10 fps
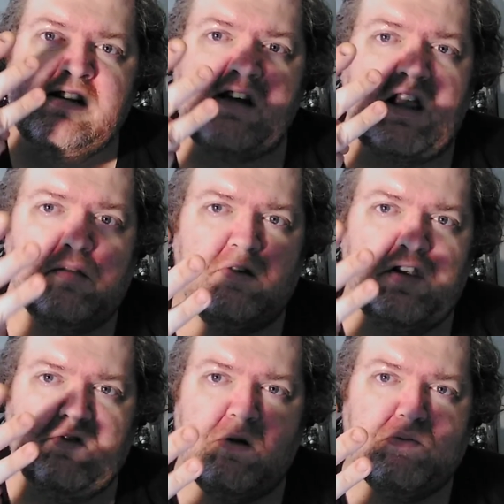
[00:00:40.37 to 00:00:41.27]
We got
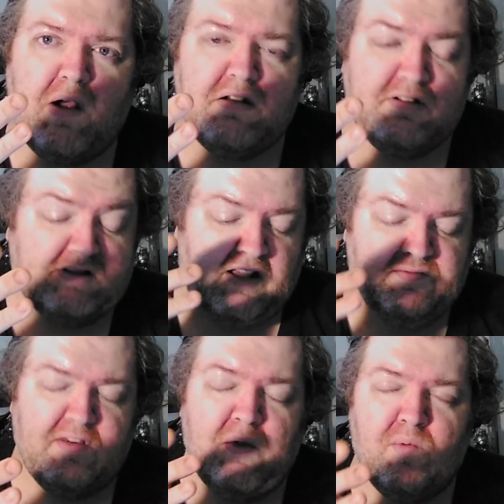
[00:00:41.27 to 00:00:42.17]
three dream projects that I
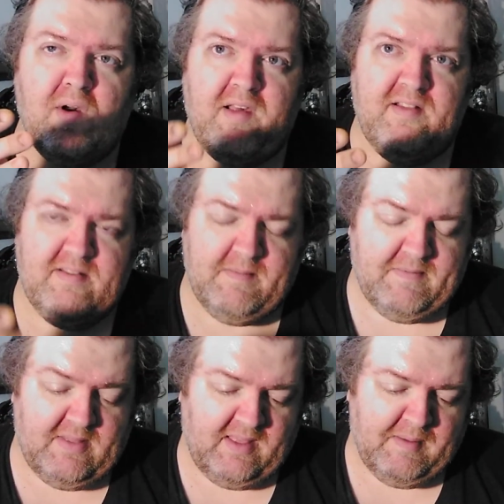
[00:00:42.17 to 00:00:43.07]
really wanted
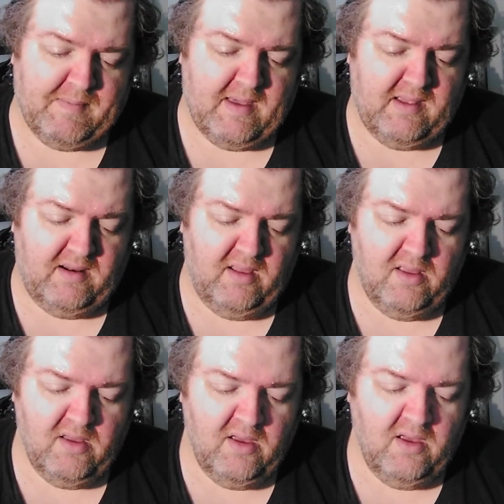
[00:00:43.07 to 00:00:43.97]
them to get made.
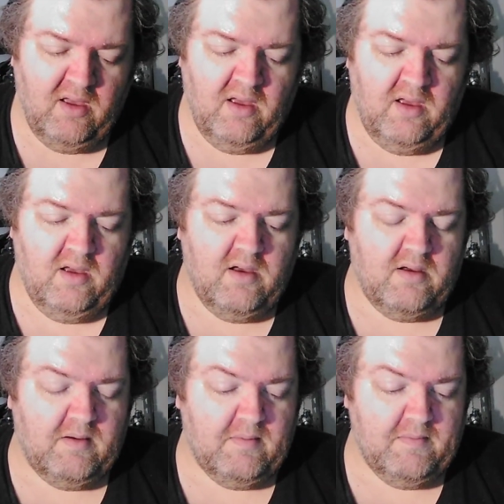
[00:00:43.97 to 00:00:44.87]

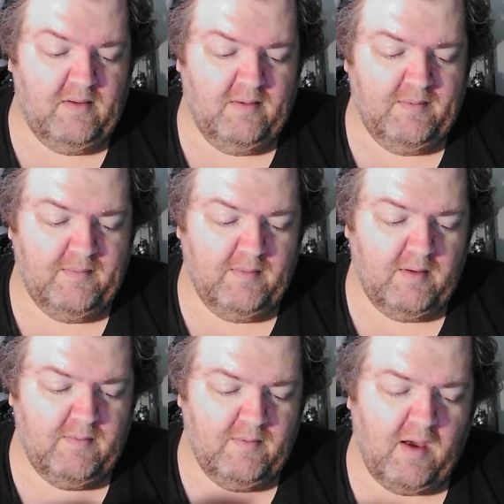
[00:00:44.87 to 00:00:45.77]
Um,
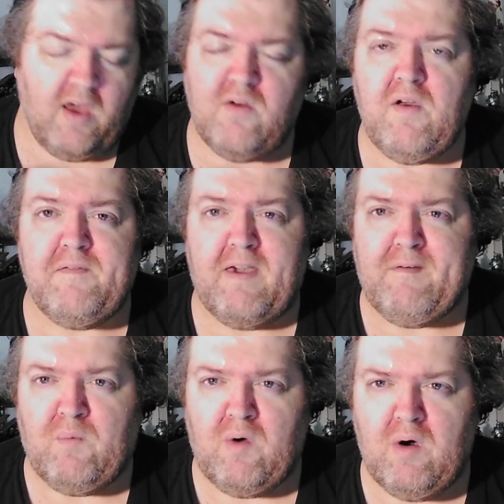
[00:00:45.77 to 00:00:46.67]
I don't know if they
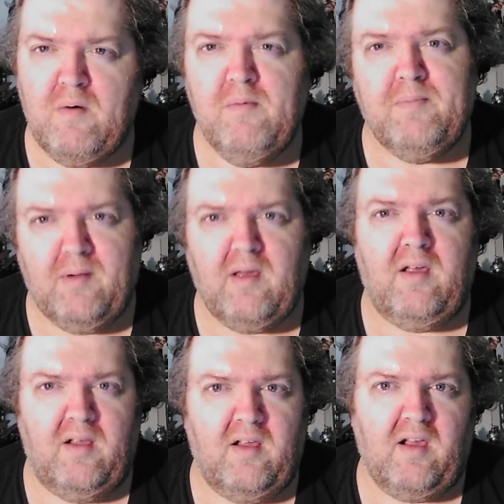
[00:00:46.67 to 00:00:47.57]
ever will, but
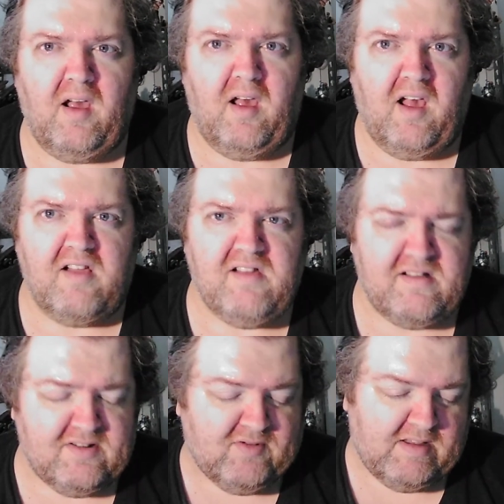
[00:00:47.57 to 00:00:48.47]
I
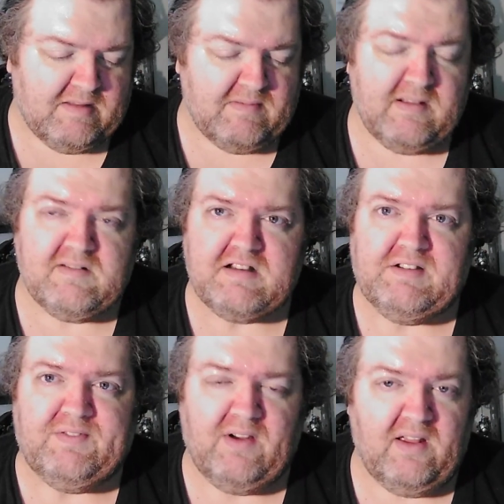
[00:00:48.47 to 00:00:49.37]
like to see them in
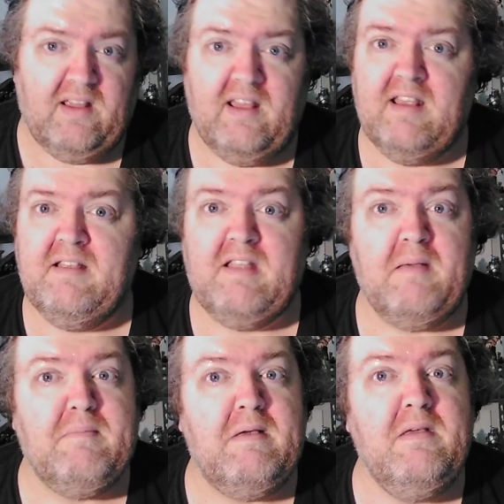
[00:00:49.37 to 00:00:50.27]
classified, and
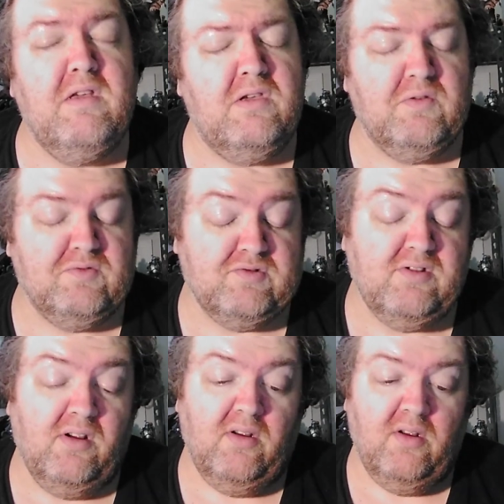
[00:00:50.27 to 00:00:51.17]
they'd be huge.